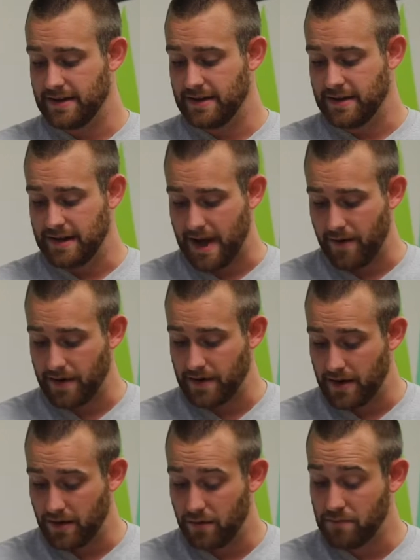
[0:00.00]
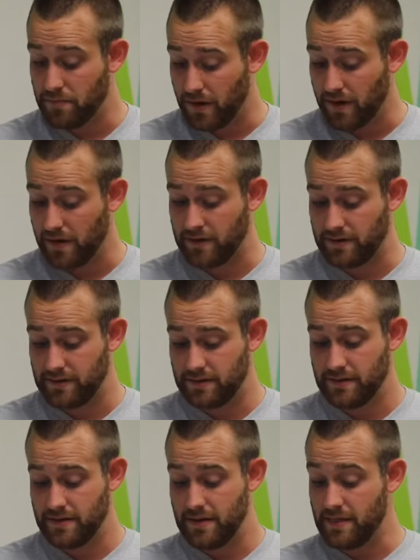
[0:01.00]
Now I know in part,
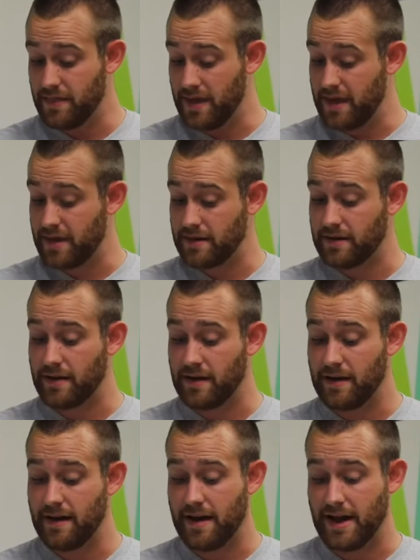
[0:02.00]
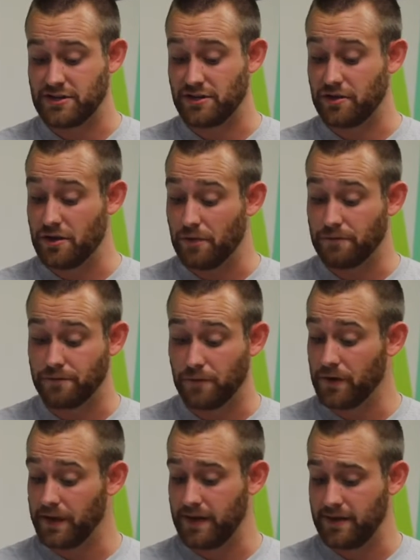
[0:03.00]
then I shall know
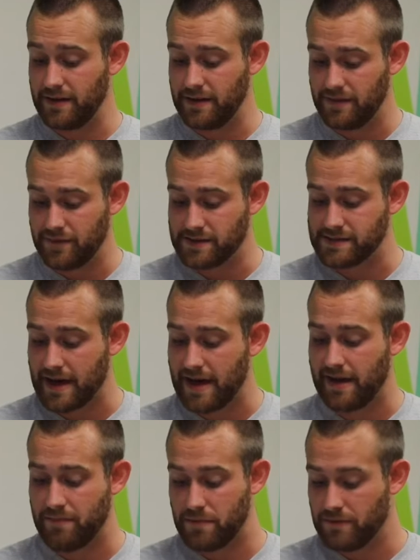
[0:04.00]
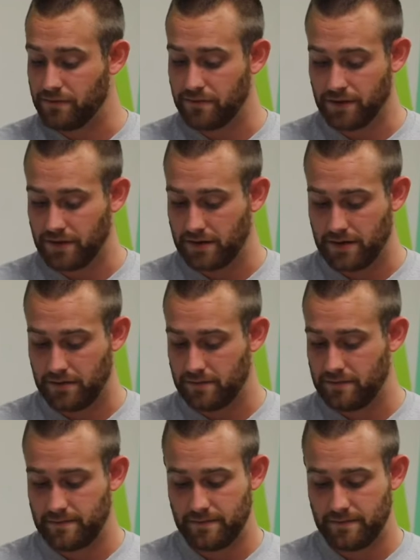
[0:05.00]
fully, even as I have been fully known.